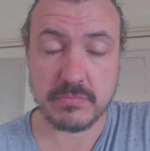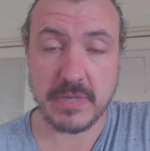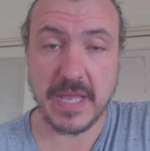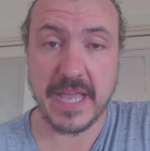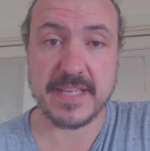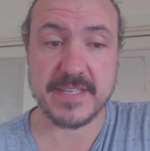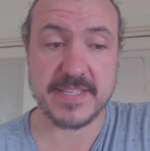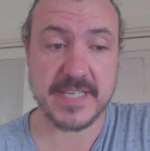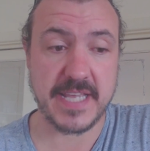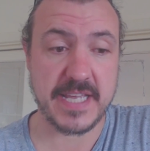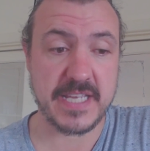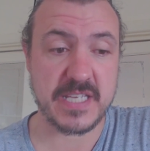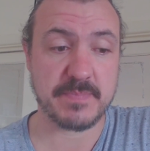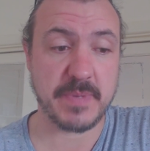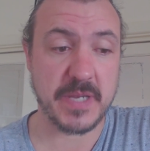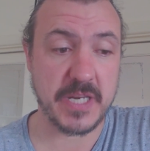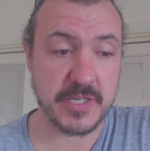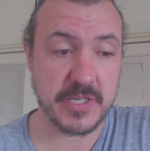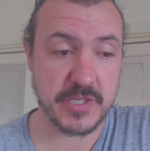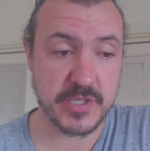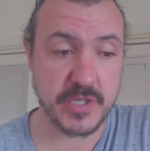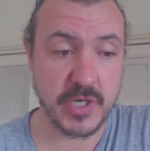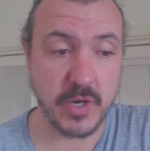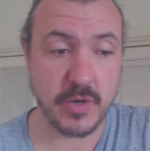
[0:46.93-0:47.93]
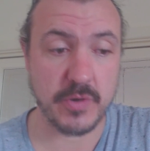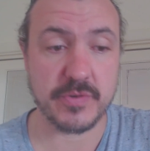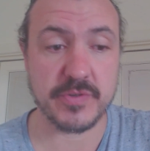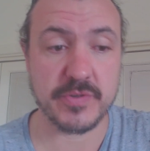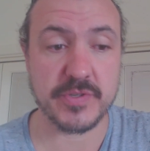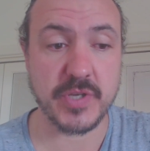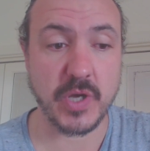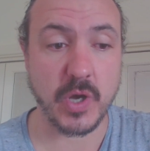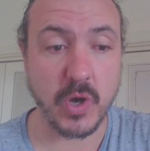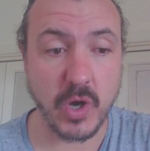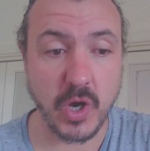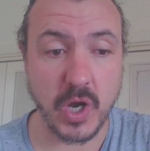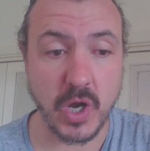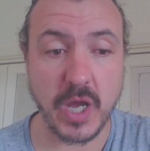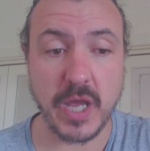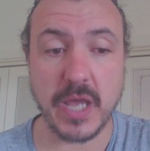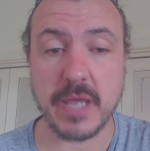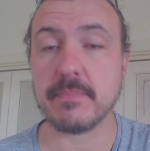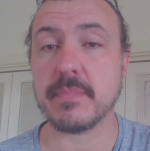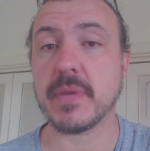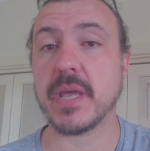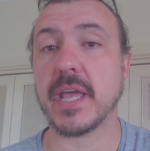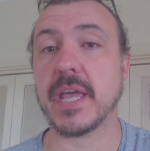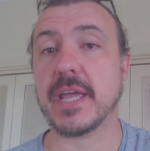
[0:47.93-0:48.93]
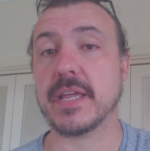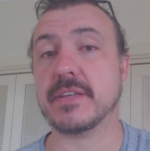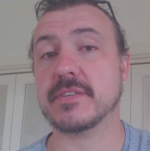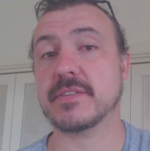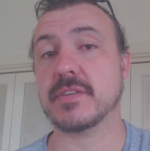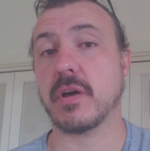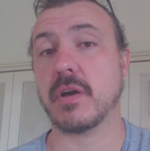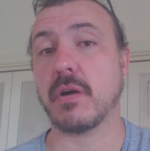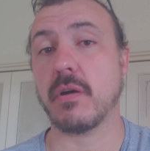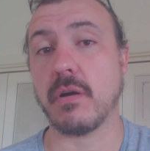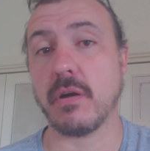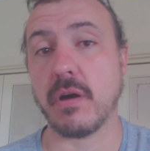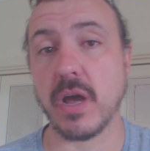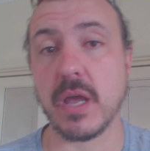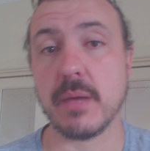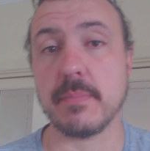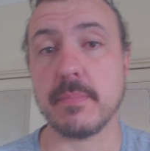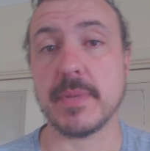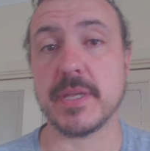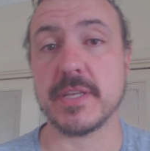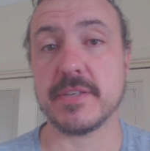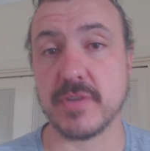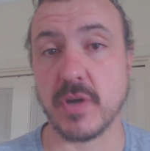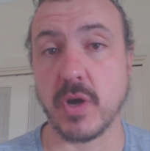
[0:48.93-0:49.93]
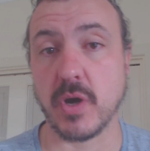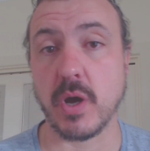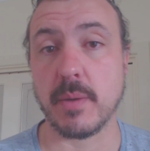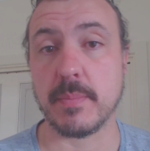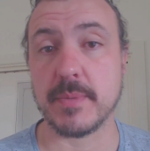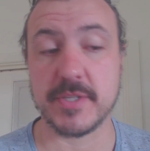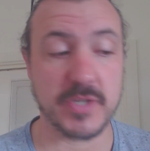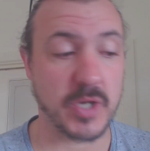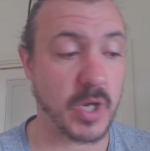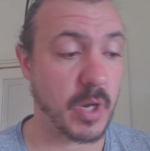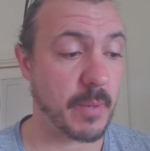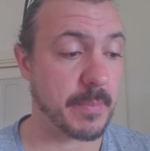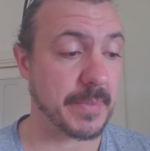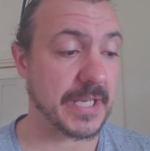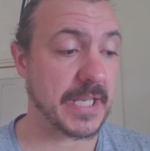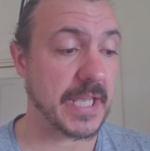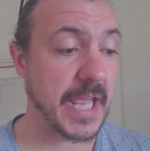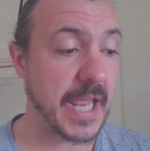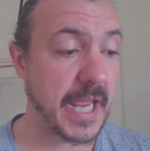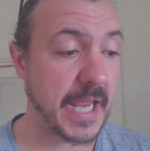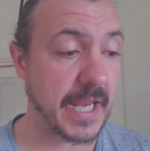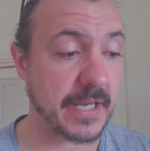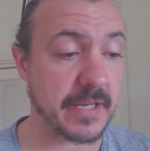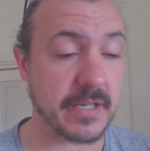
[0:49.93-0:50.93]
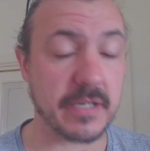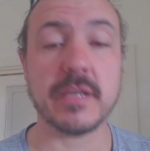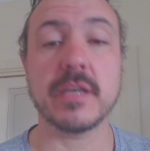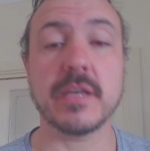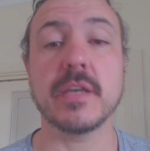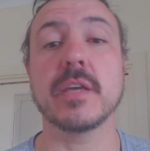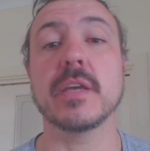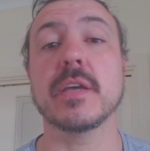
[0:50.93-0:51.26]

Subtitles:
as has been shown time and time and time and time again,